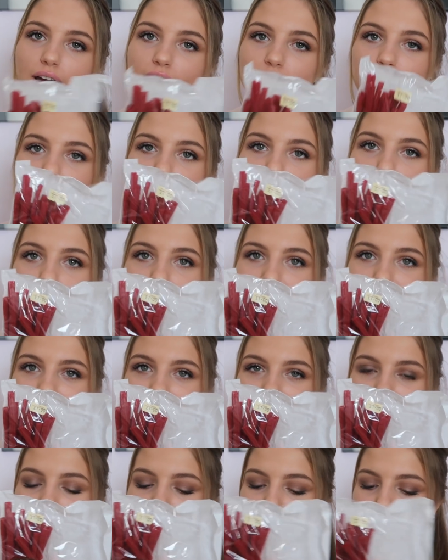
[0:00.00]
red
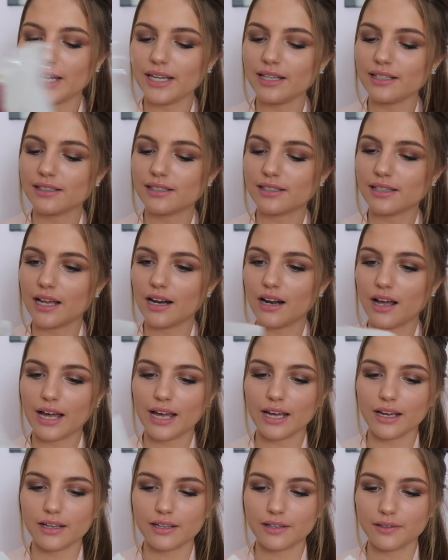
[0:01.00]
twizzly sweets. They're
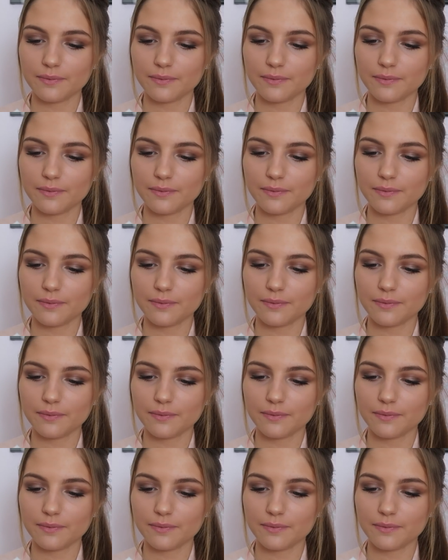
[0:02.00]
like